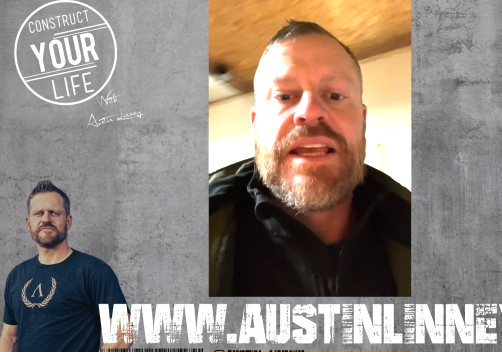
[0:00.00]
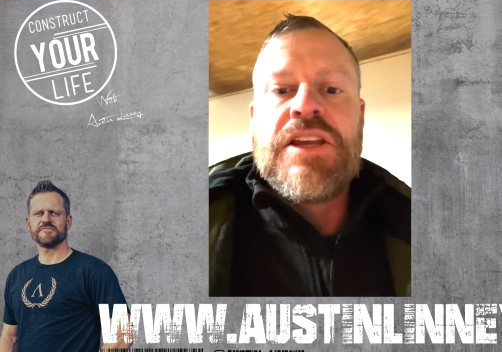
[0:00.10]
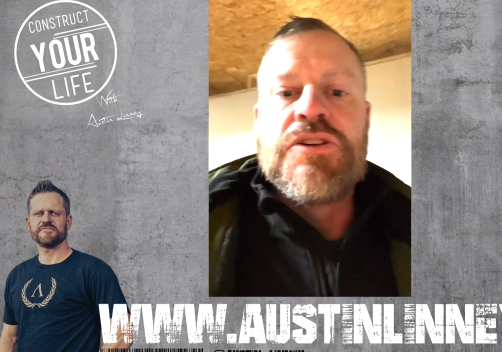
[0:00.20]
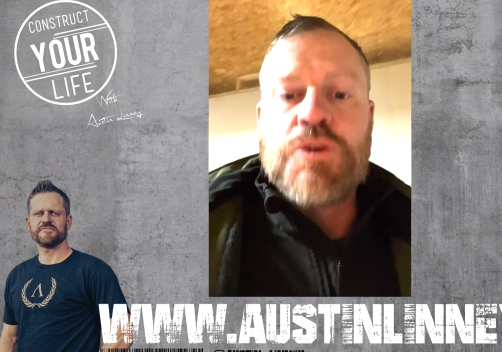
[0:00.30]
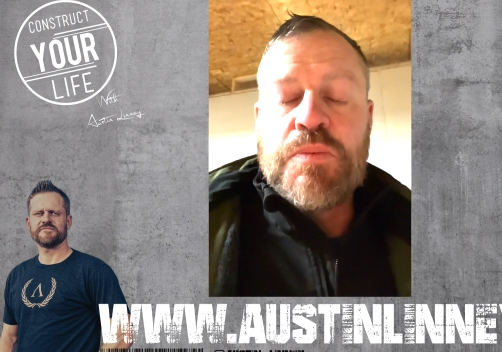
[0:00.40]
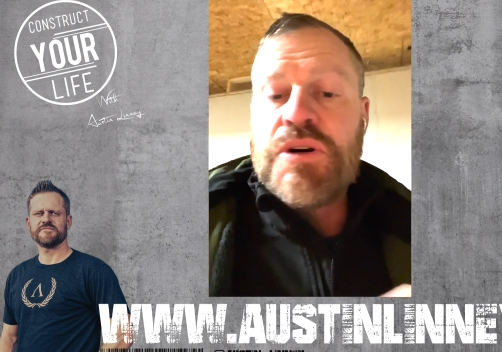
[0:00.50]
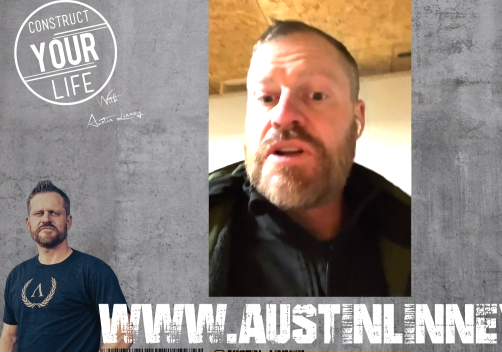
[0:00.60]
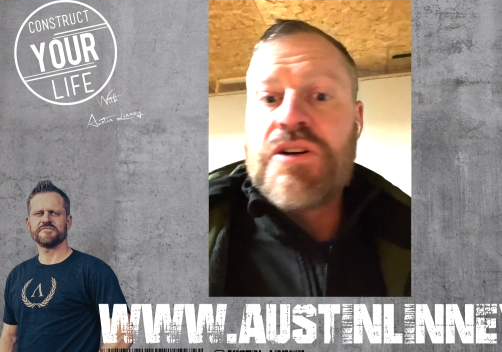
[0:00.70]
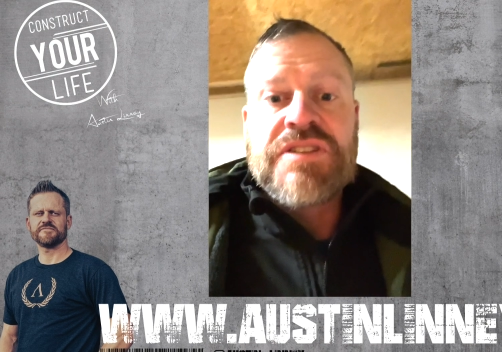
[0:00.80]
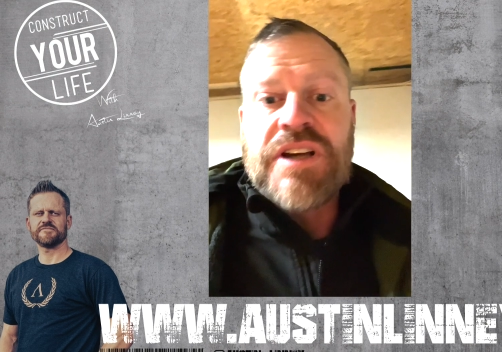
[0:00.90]
Speaker 1: You put
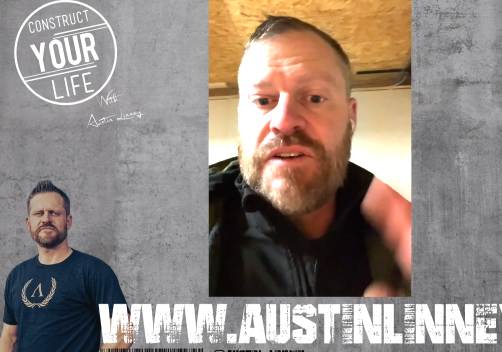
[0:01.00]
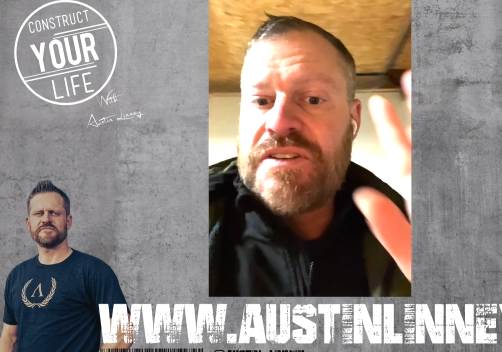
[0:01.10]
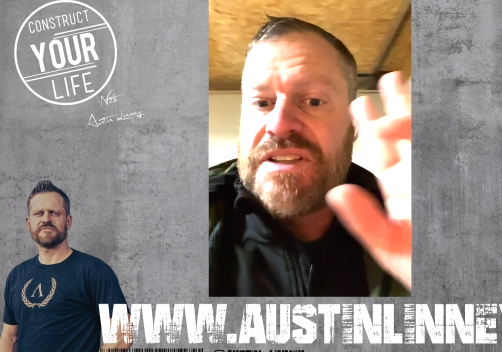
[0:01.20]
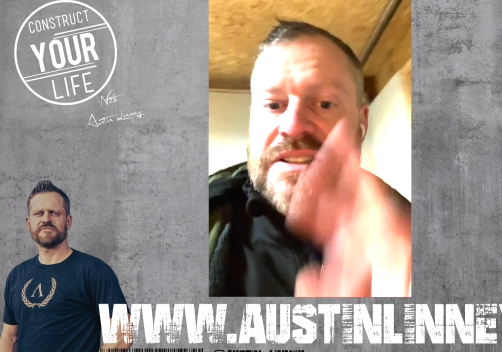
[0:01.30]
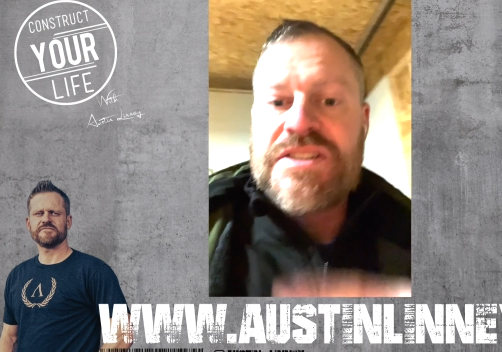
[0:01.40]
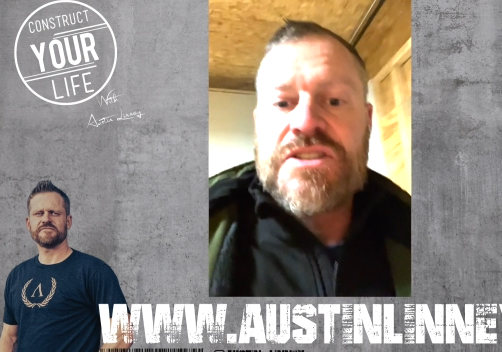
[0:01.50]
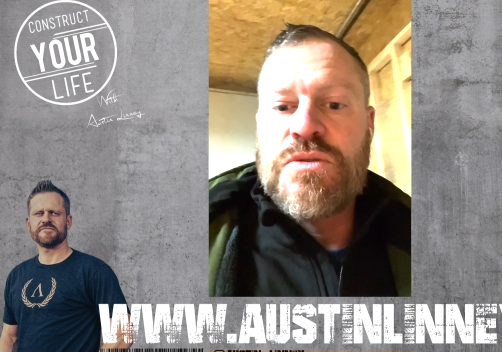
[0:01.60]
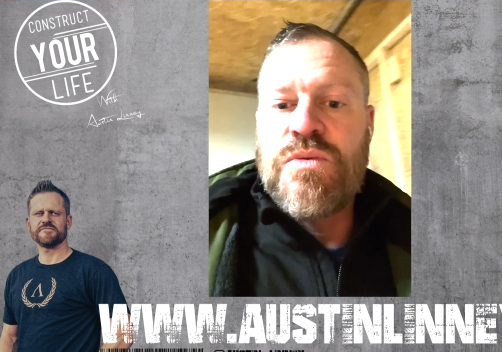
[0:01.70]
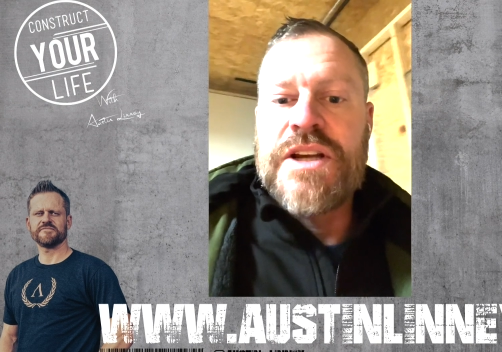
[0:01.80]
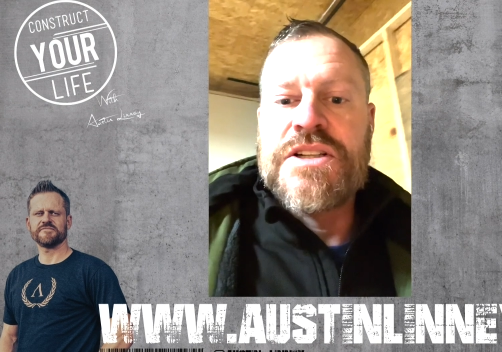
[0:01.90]
yourself in this
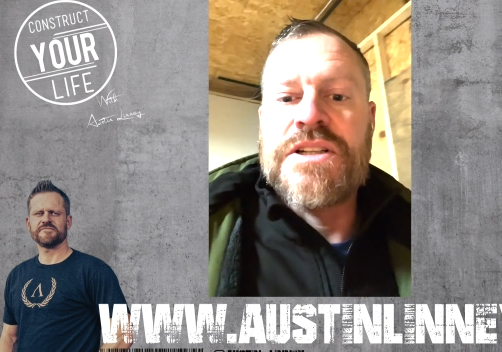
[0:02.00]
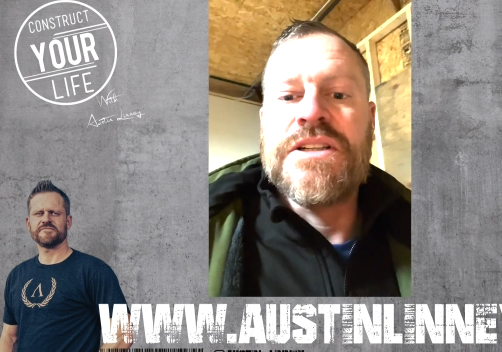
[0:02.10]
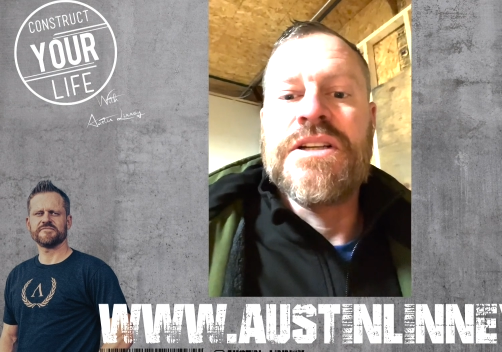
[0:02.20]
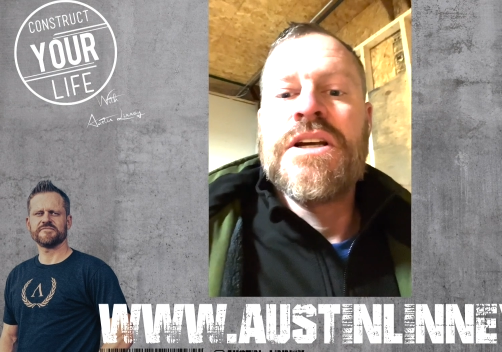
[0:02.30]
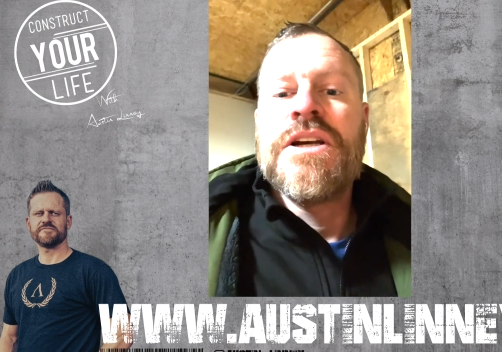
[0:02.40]
situation.